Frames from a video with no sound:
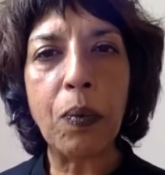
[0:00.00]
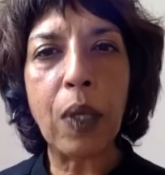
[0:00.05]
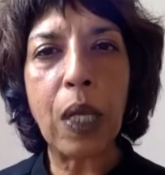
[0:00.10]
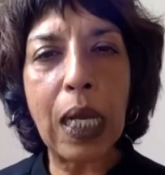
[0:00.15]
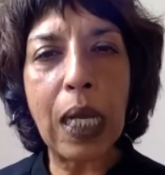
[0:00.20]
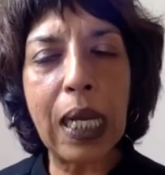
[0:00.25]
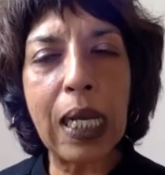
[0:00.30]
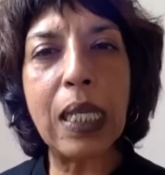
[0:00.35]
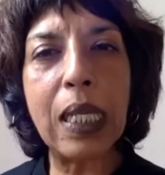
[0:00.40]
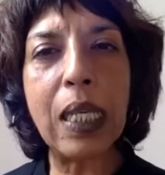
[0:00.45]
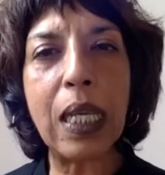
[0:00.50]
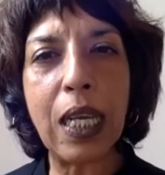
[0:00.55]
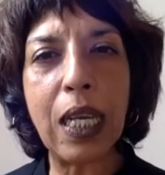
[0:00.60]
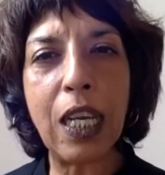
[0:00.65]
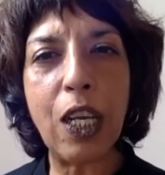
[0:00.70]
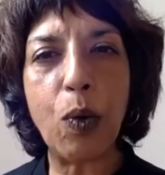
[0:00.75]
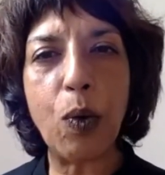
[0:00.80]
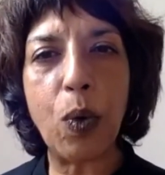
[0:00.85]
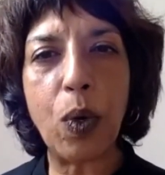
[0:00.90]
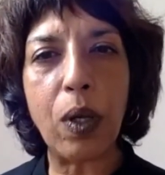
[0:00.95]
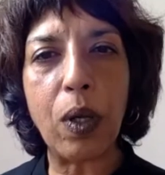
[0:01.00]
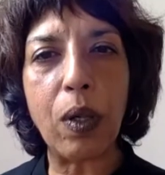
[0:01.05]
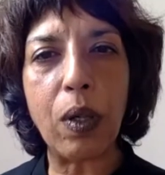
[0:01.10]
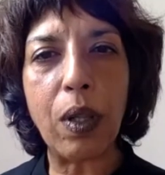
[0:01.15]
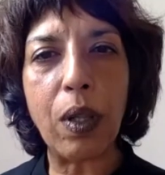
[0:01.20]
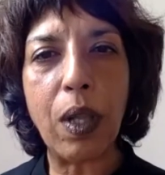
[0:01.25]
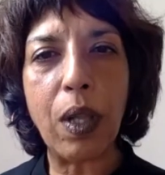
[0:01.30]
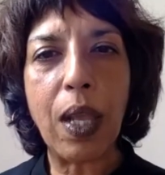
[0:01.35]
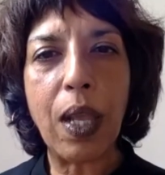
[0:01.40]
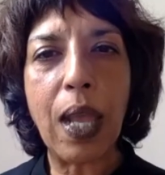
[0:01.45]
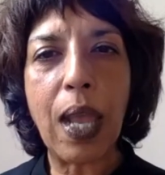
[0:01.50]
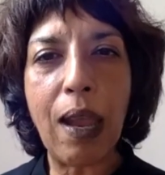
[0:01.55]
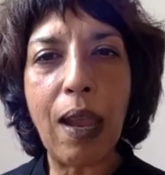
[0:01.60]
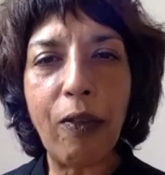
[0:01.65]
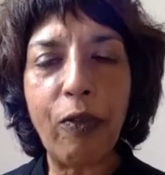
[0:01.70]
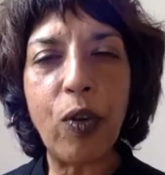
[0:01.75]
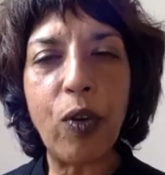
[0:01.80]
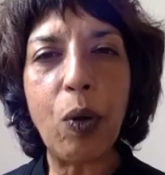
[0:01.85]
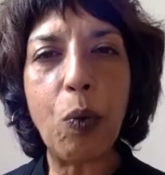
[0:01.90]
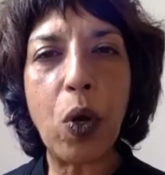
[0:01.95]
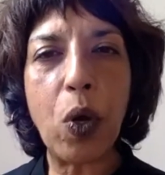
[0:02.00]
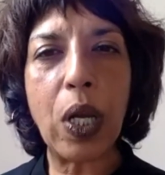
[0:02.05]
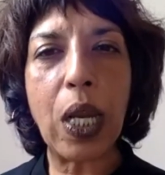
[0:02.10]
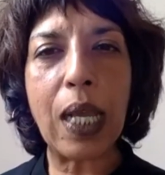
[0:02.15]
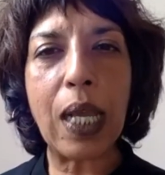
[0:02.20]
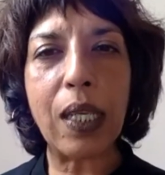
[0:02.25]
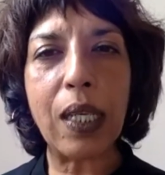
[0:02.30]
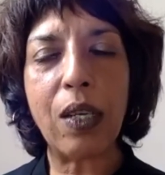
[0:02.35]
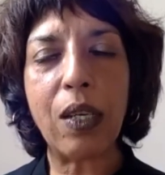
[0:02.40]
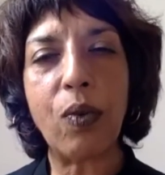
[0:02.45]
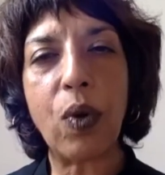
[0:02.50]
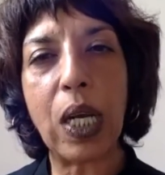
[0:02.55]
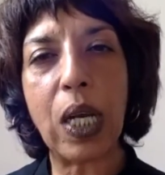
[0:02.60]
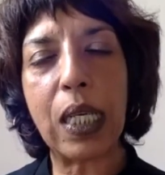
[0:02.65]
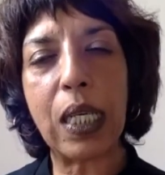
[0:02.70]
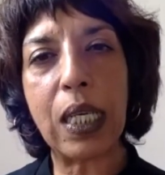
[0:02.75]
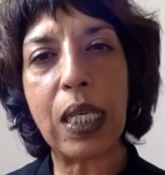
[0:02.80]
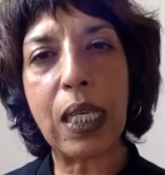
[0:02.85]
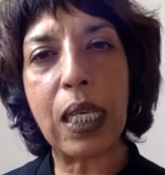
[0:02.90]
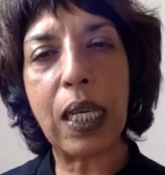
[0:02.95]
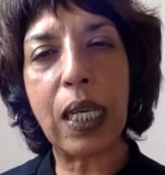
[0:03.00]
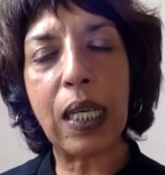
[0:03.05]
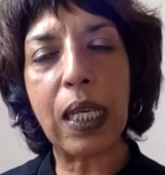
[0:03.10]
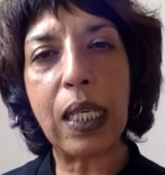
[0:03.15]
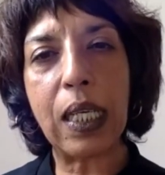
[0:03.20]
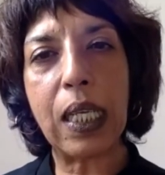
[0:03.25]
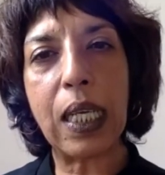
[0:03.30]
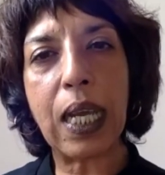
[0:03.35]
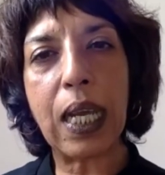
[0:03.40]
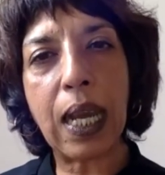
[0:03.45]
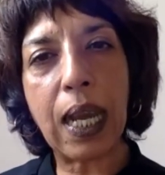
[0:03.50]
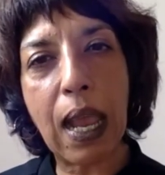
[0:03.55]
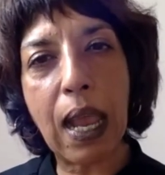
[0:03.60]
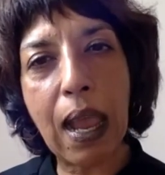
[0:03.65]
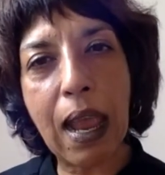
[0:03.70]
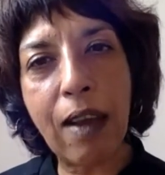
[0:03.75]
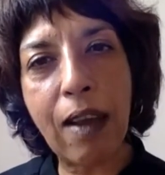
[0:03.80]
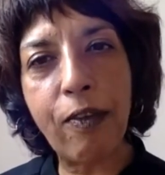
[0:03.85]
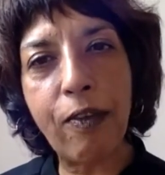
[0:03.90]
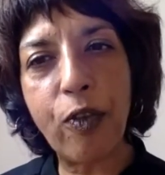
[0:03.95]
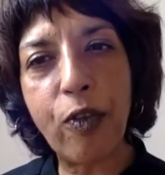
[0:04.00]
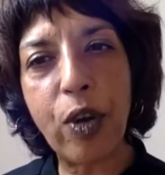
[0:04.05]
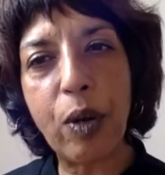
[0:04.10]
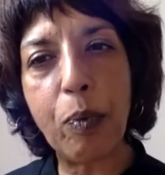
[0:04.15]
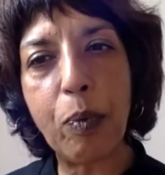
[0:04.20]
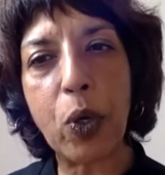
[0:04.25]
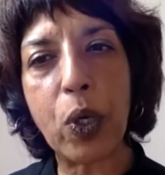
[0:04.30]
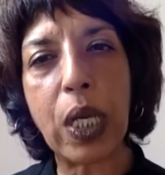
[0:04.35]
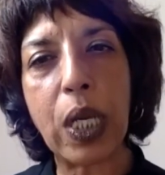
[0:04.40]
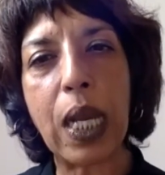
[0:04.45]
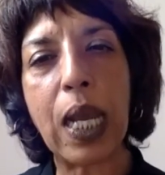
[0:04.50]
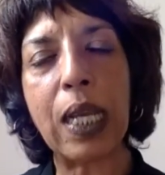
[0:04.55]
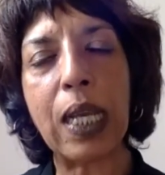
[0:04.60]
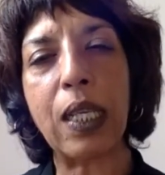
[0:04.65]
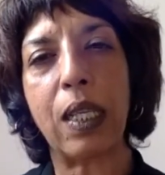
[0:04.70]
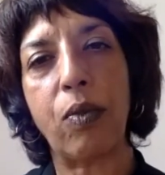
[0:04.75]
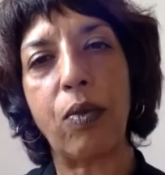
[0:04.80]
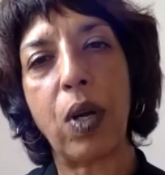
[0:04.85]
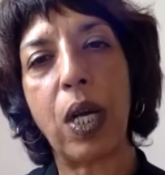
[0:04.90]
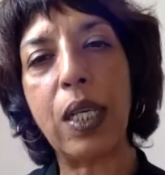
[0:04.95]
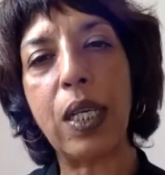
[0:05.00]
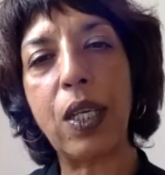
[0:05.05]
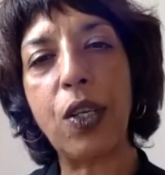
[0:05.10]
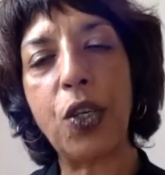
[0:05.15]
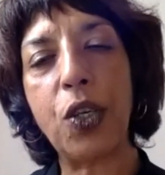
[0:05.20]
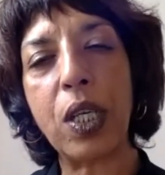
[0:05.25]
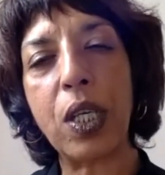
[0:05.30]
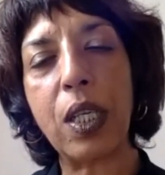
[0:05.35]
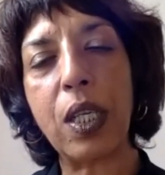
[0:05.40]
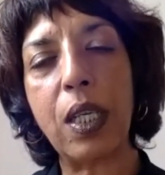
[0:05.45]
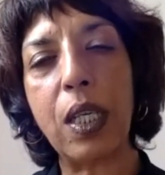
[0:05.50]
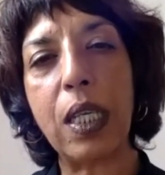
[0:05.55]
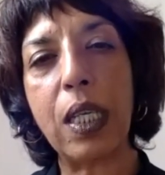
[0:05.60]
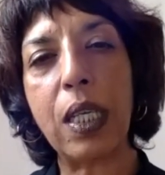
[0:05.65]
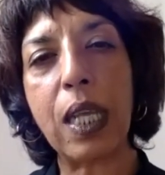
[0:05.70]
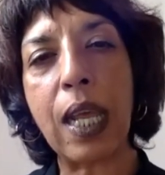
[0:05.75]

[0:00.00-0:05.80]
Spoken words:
is equal. Everyone has the right to dignity, and everybody has the right to justice.